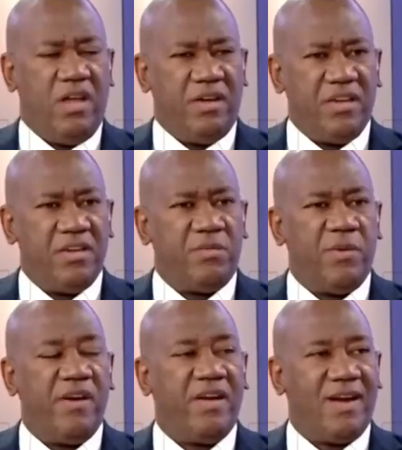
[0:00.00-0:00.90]
it is
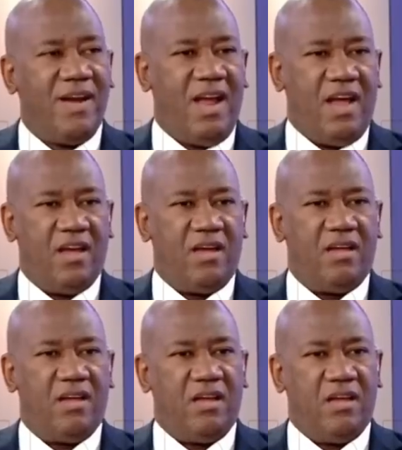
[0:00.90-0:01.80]
very clear.
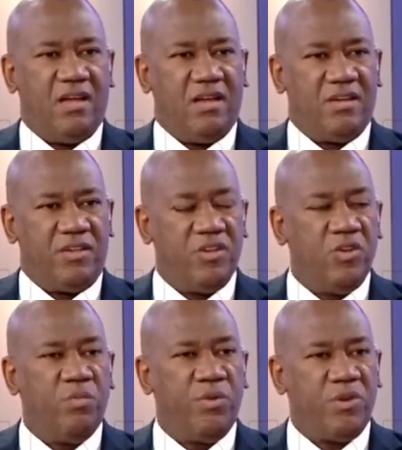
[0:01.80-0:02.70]

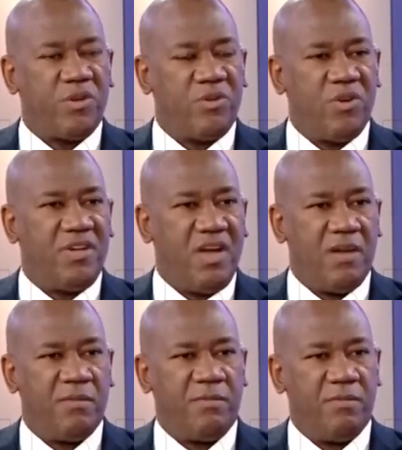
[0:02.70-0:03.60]
Tinubu does not
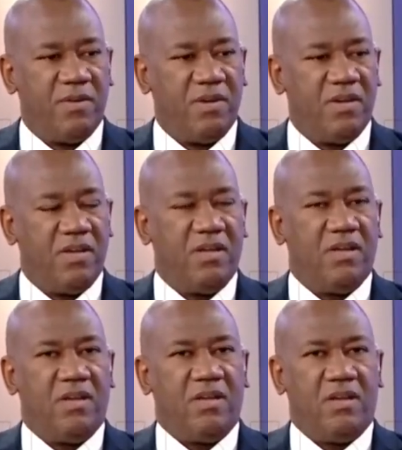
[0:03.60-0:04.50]
have
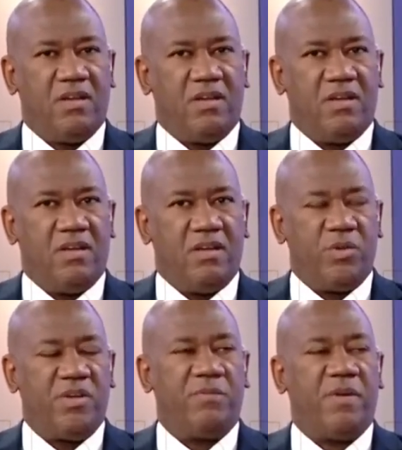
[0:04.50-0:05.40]

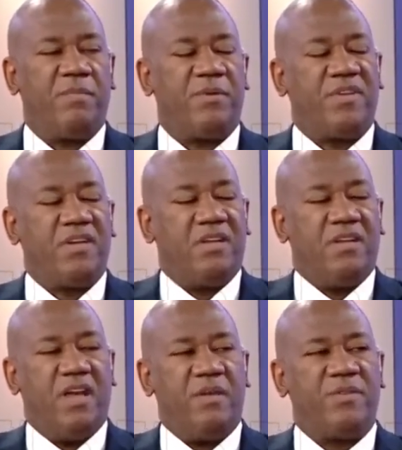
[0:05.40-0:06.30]
25%
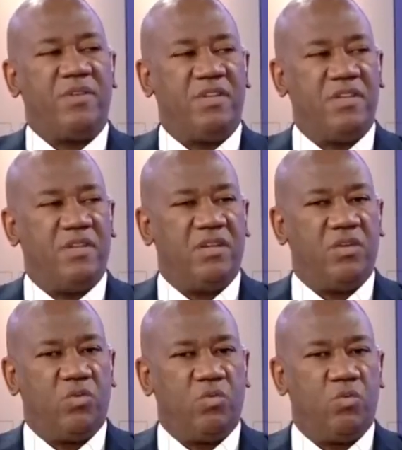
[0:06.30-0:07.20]
in the FCT.
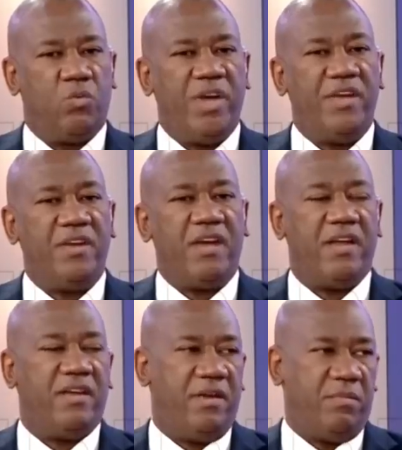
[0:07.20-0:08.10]
We
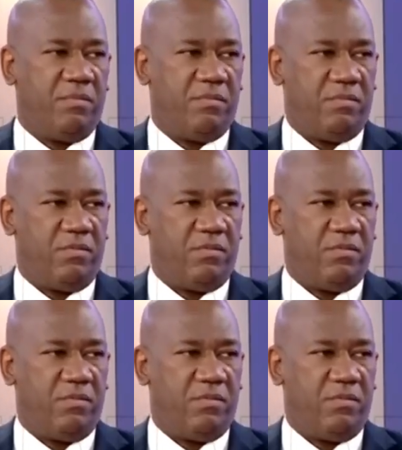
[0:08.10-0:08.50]
denied him.